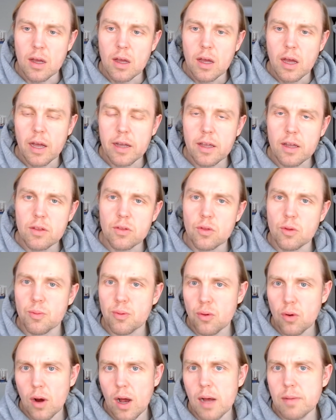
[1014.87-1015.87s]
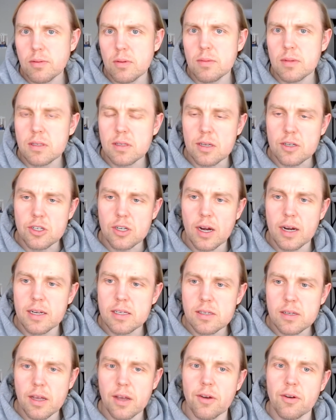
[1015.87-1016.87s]
Again, the problem is that
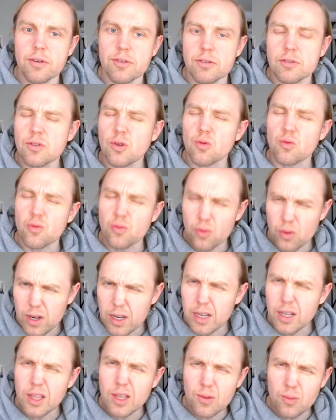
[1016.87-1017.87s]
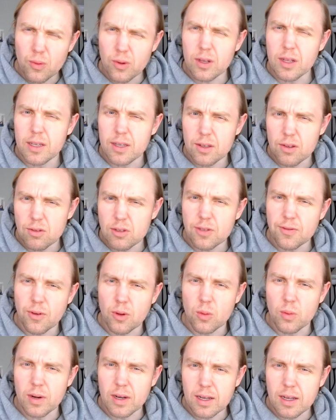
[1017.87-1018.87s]
Chinese characters are really, really
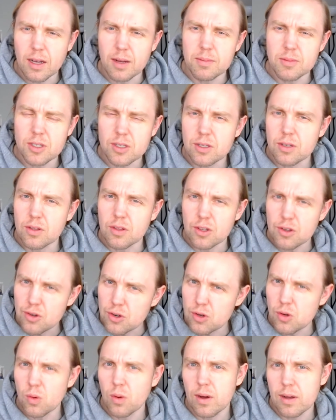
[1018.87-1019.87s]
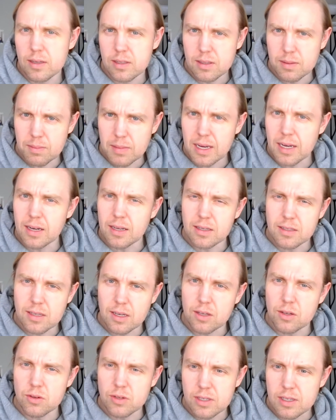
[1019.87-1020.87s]
useful when it comes to the nuanced meanings
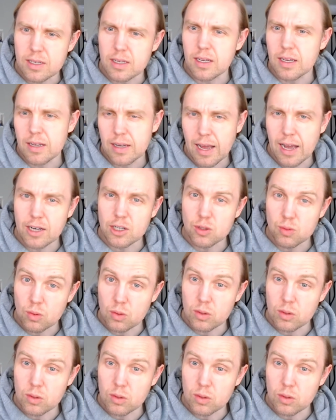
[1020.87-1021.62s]
that you see in actual